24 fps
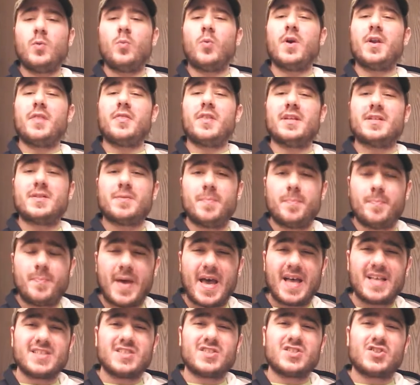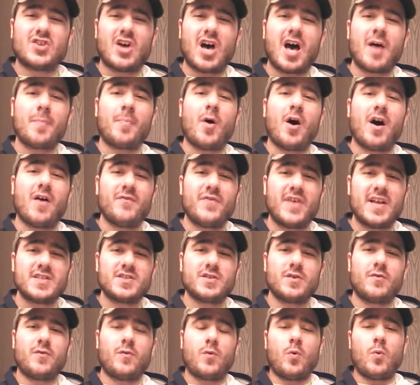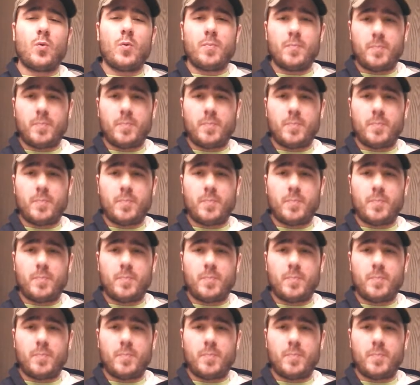one of the best top offensive